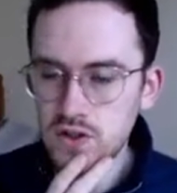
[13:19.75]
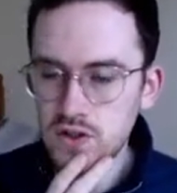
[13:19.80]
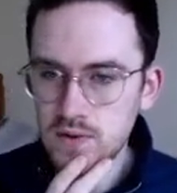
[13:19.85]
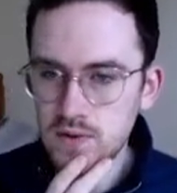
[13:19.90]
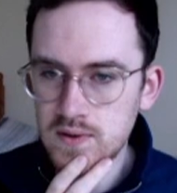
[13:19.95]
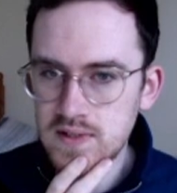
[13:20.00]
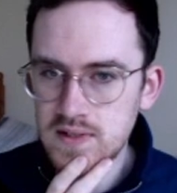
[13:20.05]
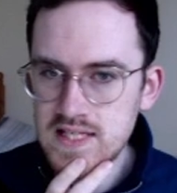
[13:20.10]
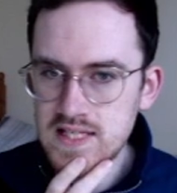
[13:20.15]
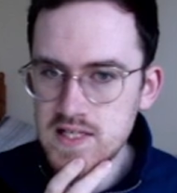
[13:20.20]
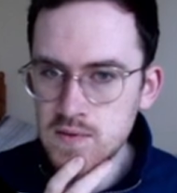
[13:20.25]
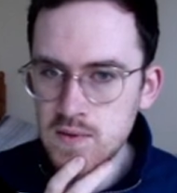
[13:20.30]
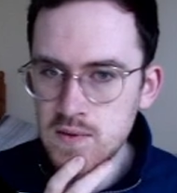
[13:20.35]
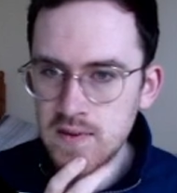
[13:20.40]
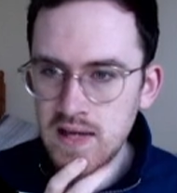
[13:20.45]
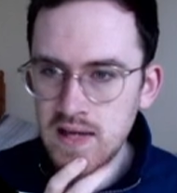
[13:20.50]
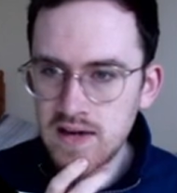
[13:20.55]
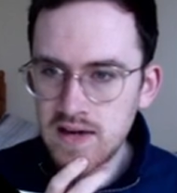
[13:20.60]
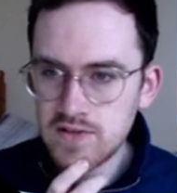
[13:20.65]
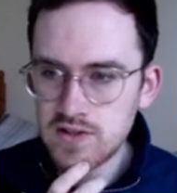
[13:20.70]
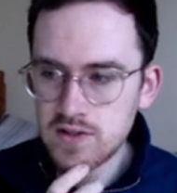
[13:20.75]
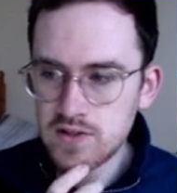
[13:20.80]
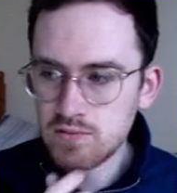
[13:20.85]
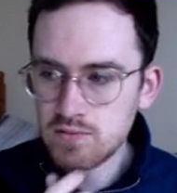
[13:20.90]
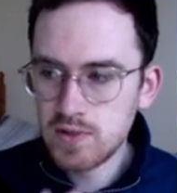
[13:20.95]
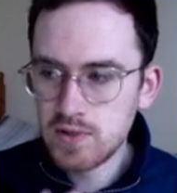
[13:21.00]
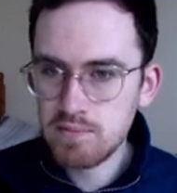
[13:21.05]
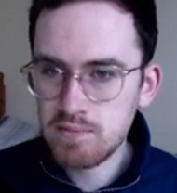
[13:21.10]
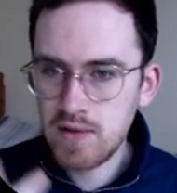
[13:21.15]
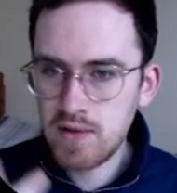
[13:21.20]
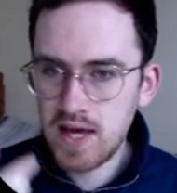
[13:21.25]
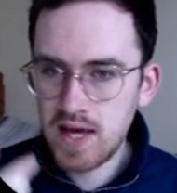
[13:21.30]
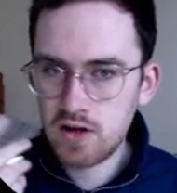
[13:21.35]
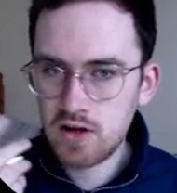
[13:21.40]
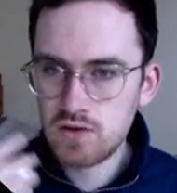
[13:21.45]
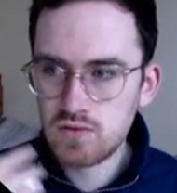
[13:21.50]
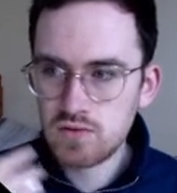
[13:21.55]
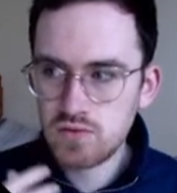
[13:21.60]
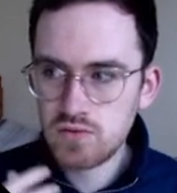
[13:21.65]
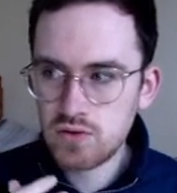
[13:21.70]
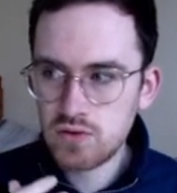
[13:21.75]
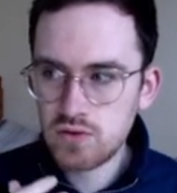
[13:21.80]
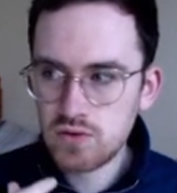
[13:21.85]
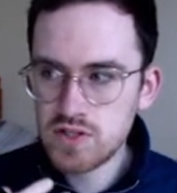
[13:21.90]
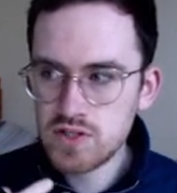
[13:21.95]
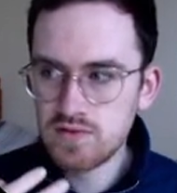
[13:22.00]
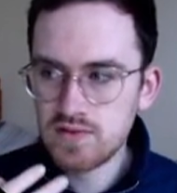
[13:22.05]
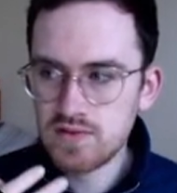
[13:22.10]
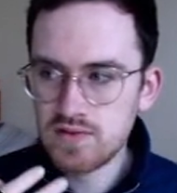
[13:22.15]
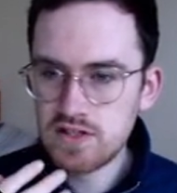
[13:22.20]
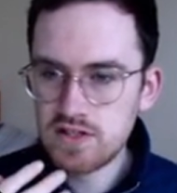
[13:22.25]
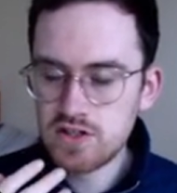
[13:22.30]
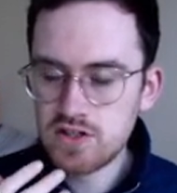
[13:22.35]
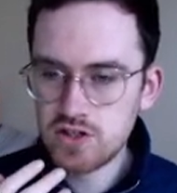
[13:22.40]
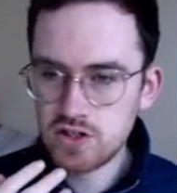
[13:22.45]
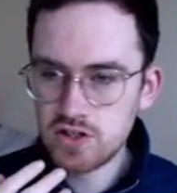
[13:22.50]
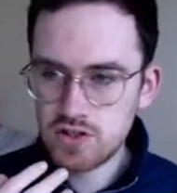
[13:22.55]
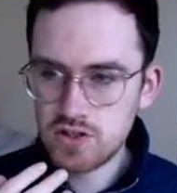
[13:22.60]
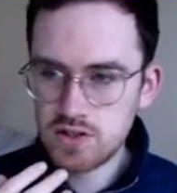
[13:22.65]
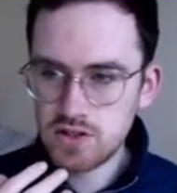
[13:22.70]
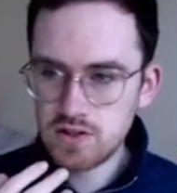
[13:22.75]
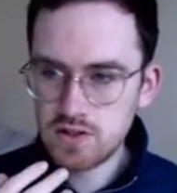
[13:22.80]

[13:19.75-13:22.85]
and this is where we have to bring back our rules of integers.